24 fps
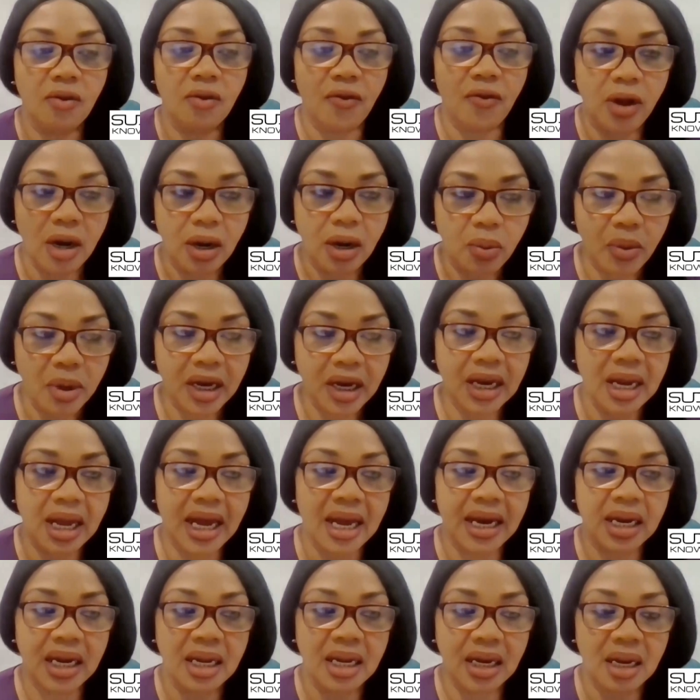following
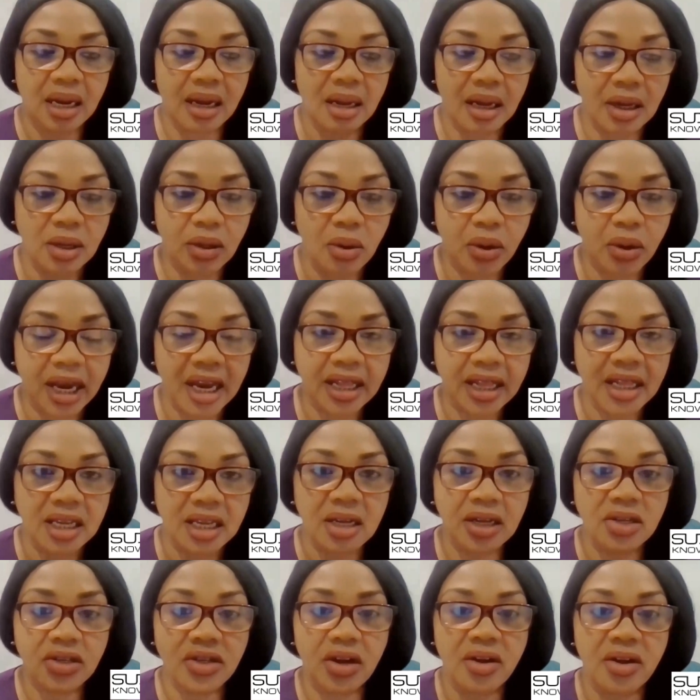and educate
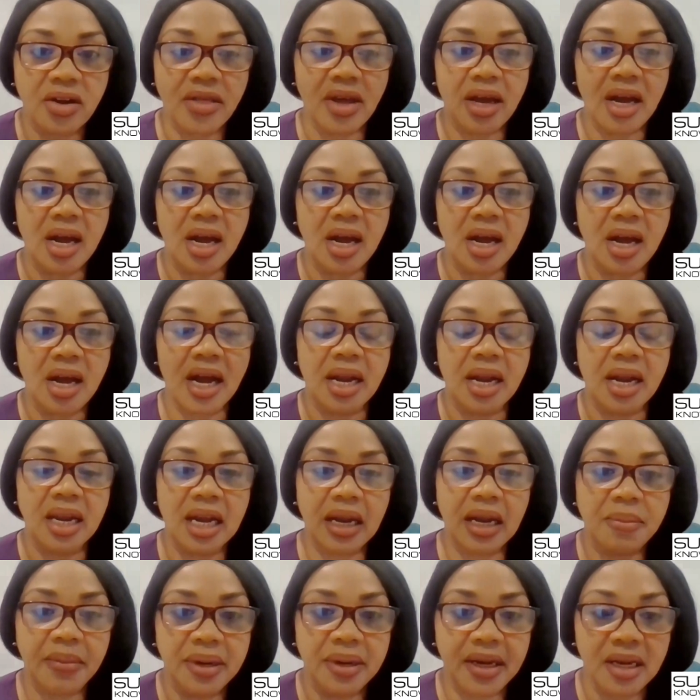each other and
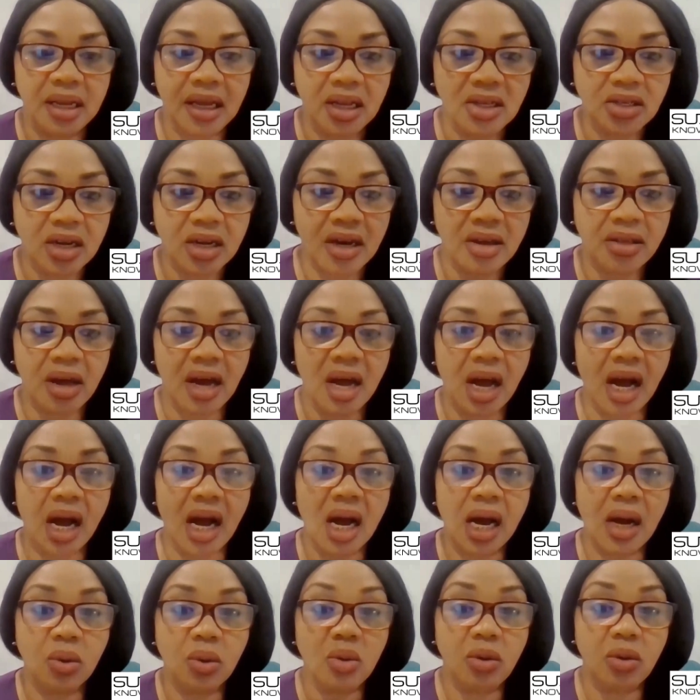helping each other
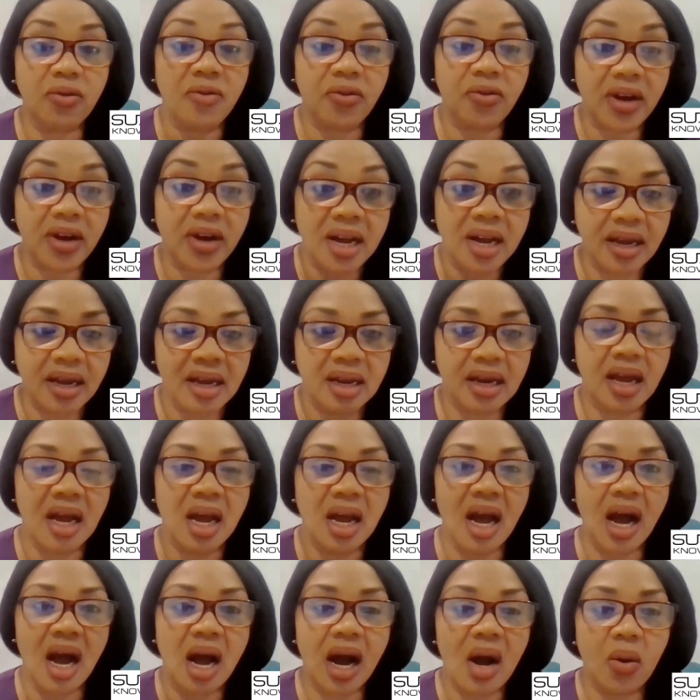how to find
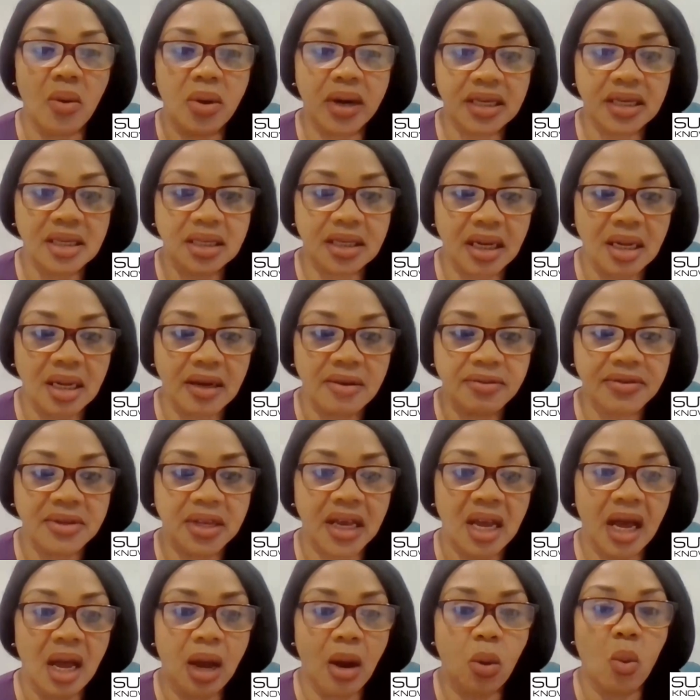ourselves
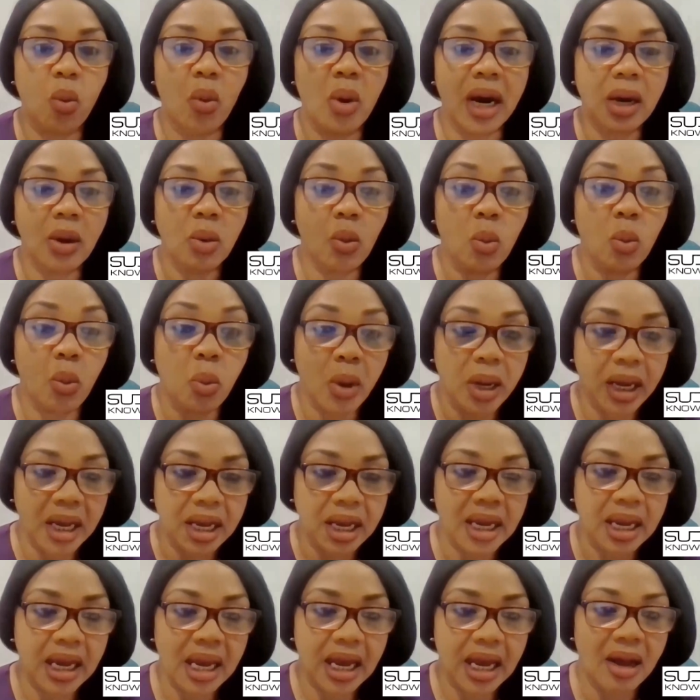where
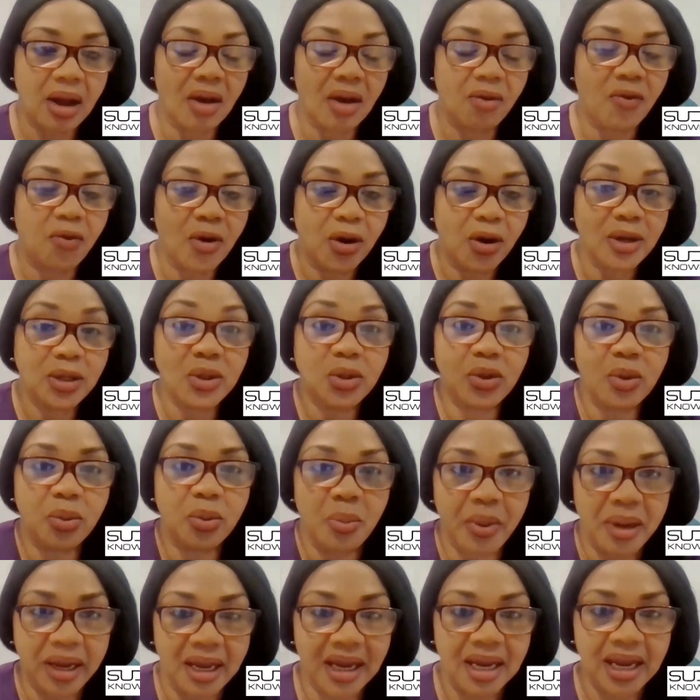we forced to
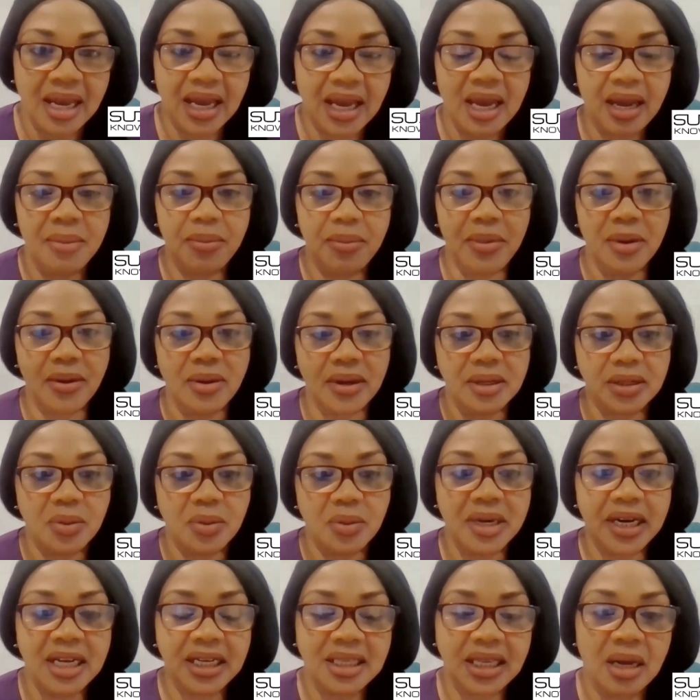be. Because
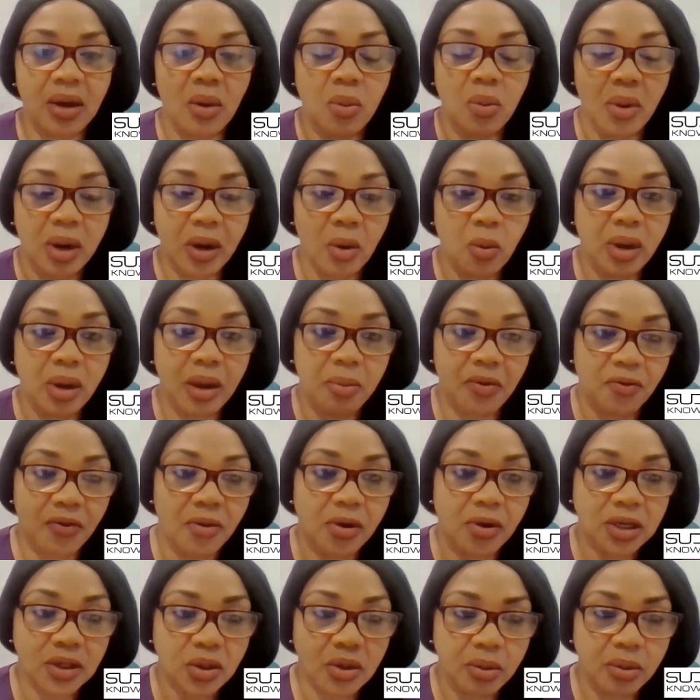when I say when we
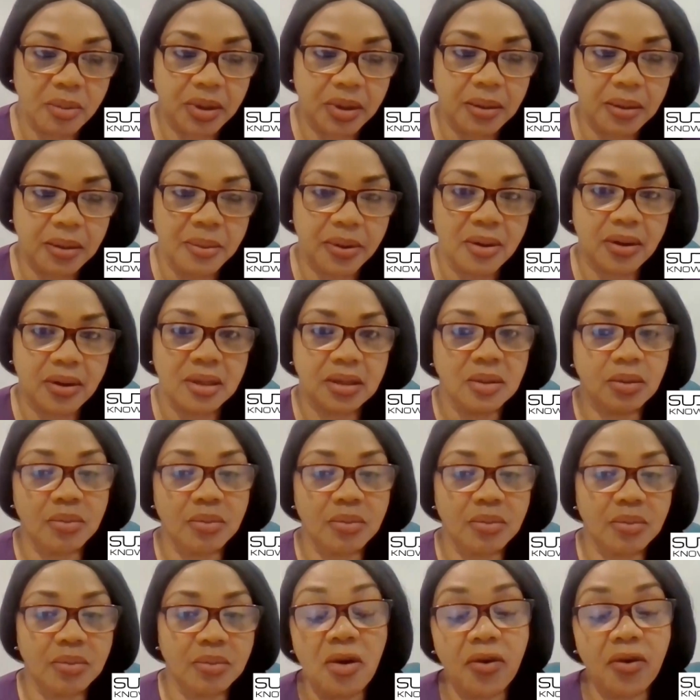forced to be, because
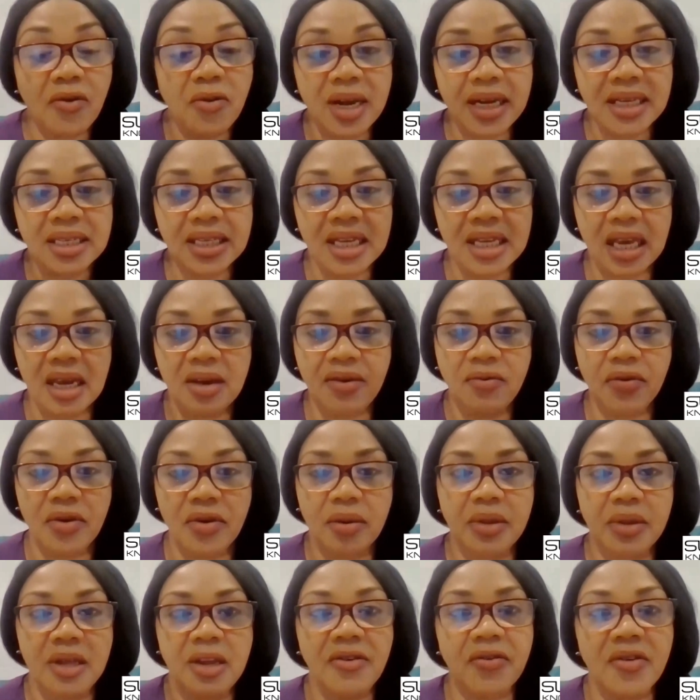many of us came
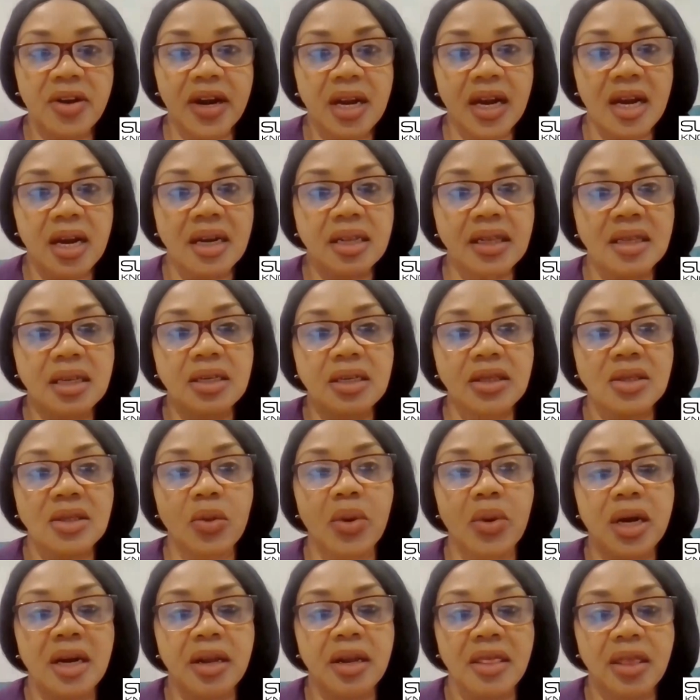from different countries
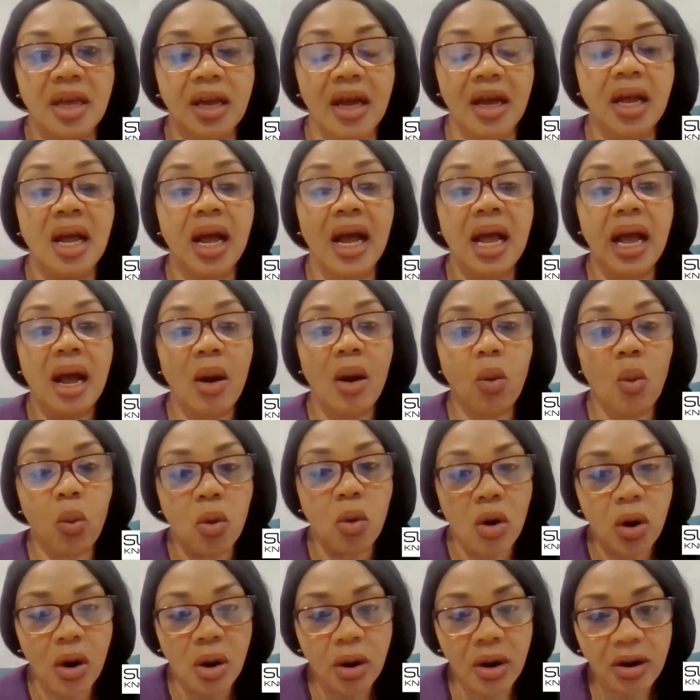where the
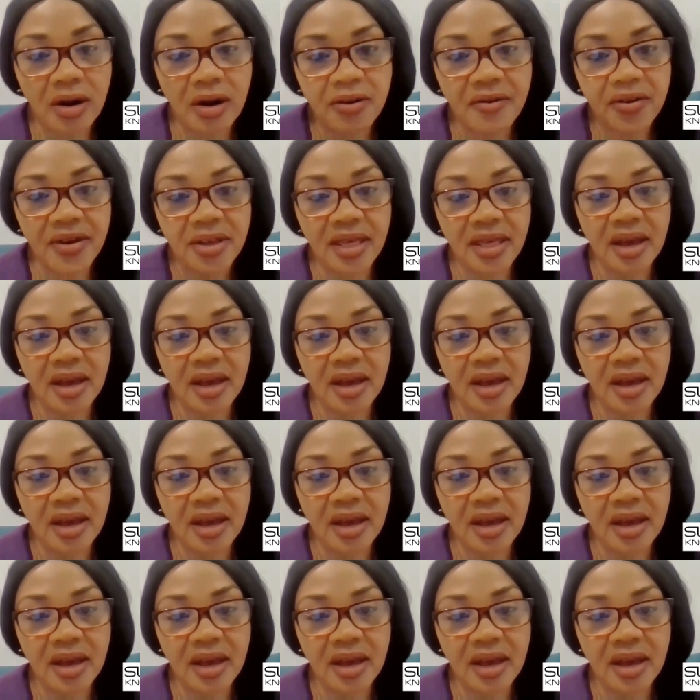war over